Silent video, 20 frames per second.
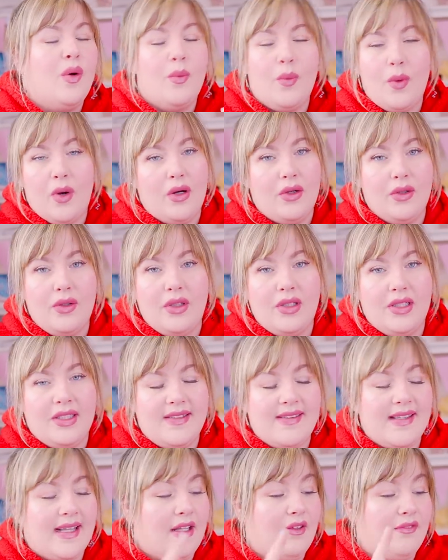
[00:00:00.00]

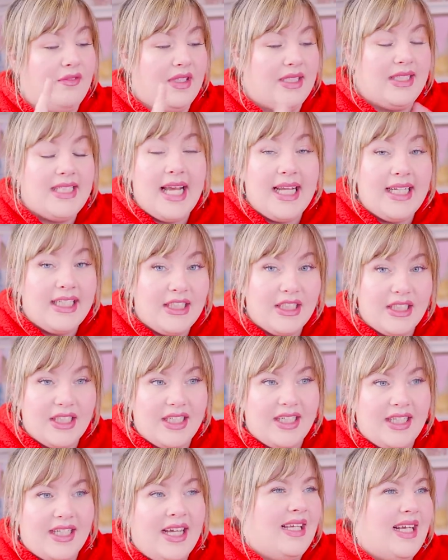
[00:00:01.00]
watercolours. I love the
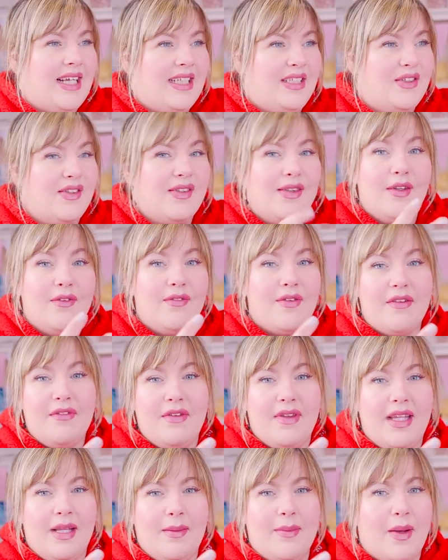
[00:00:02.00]
texture, I just love
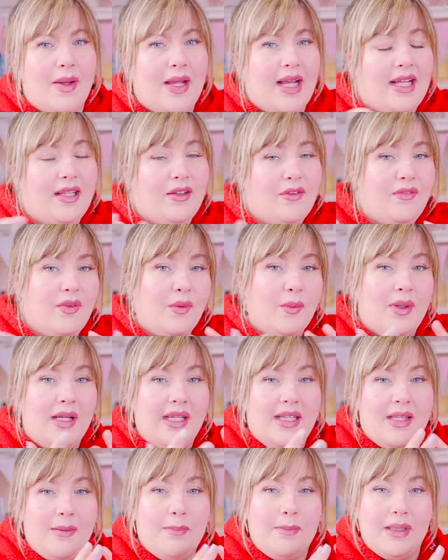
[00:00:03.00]
everything about it. I love the
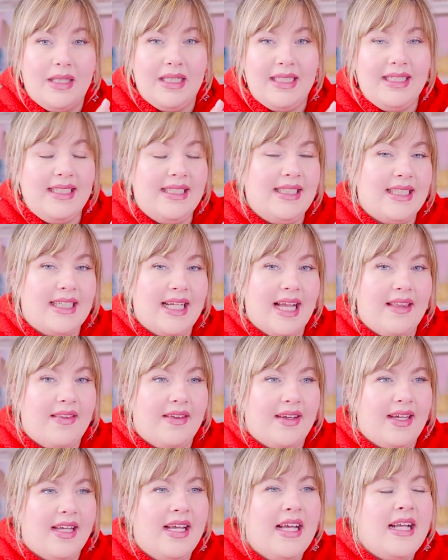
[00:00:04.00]
way they bleed
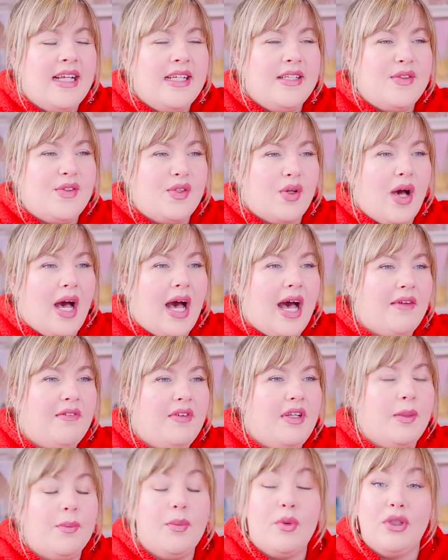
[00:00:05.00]
together. So
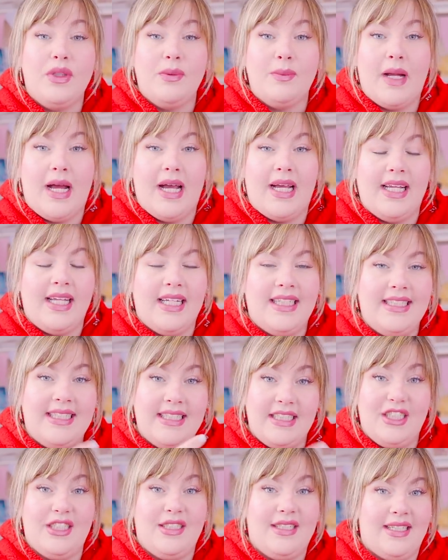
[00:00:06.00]
having a brush pack
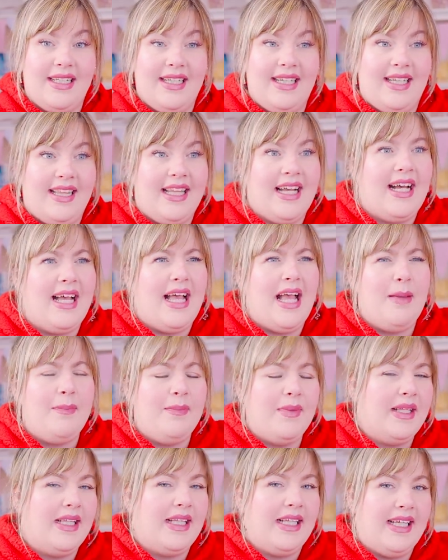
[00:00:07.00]
digitally that
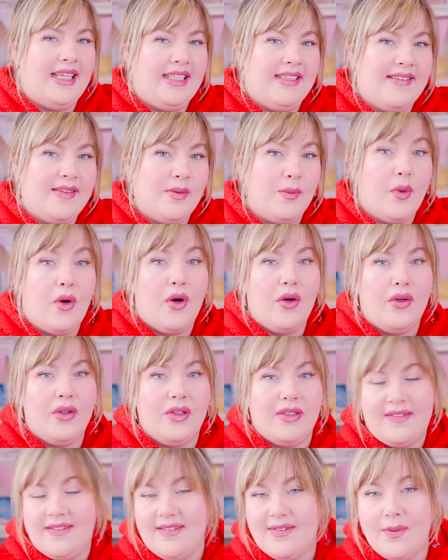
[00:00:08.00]
emulates
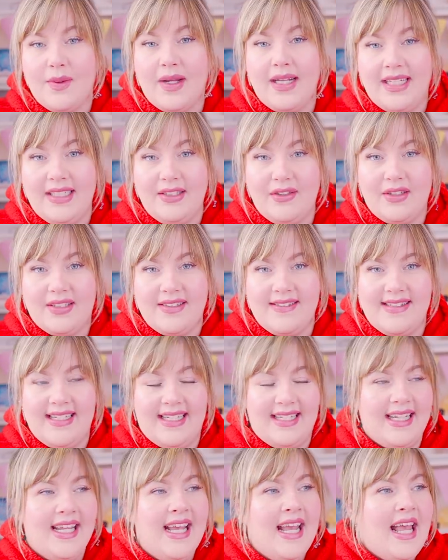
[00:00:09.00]
watercolours is quite
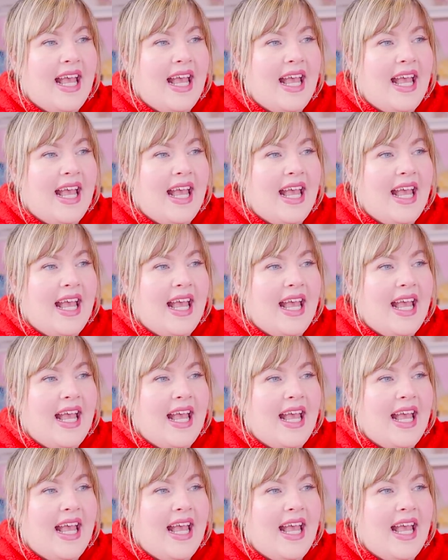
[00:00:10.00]
interesting,